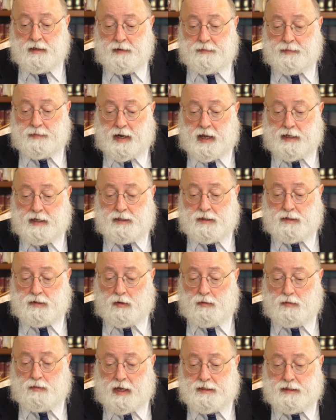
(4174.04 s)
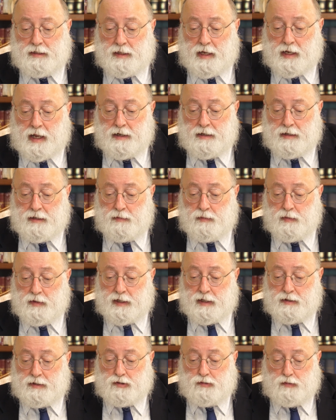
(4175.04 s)
but I so resonated with
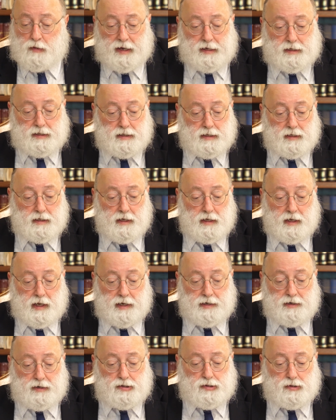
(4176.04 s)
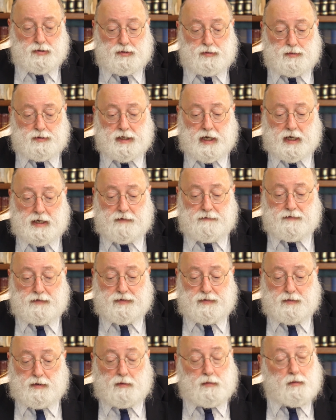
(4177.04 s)
the traits and issues which I never
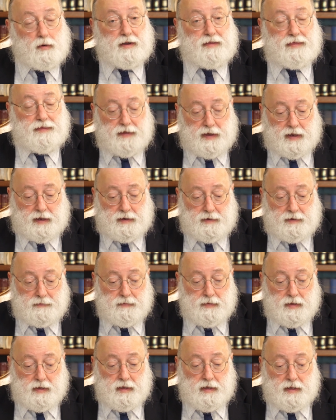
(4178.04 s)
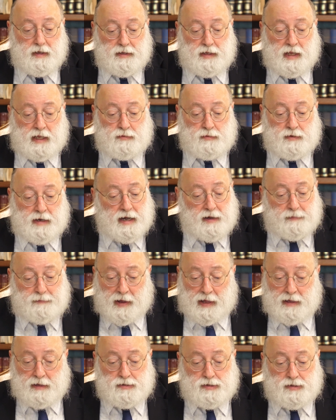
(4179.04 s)
thought were a thing. They do not
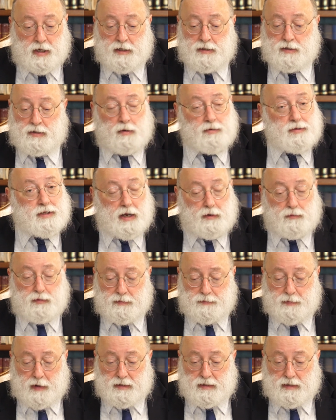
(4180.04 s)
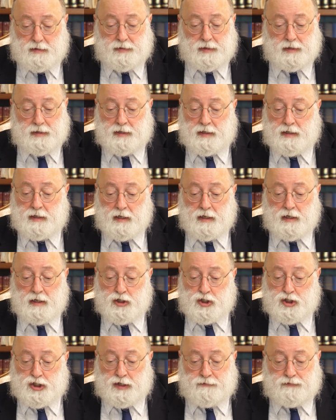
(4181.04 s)
apologize, don't take responsibility,
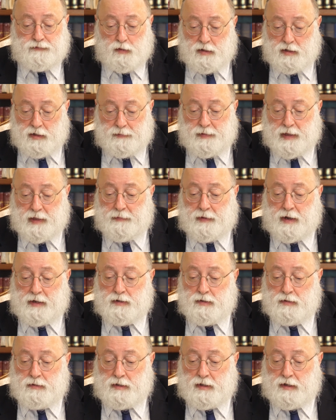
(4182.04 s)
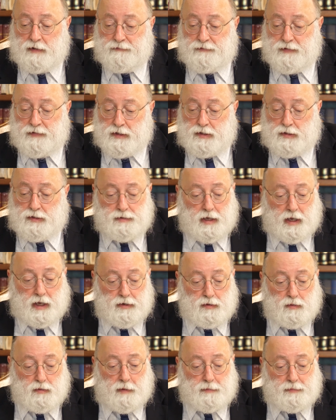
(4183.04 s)
shift all the blame on you, convince you that
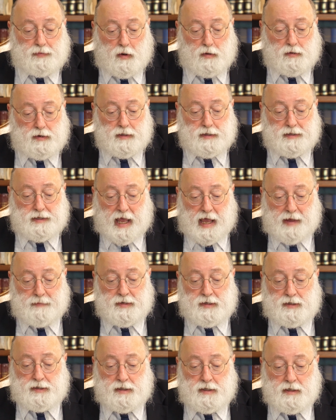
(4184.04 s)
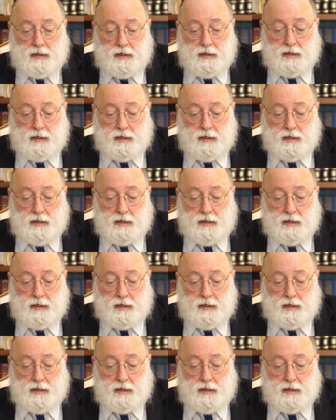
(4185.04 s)
you are broken, damaged,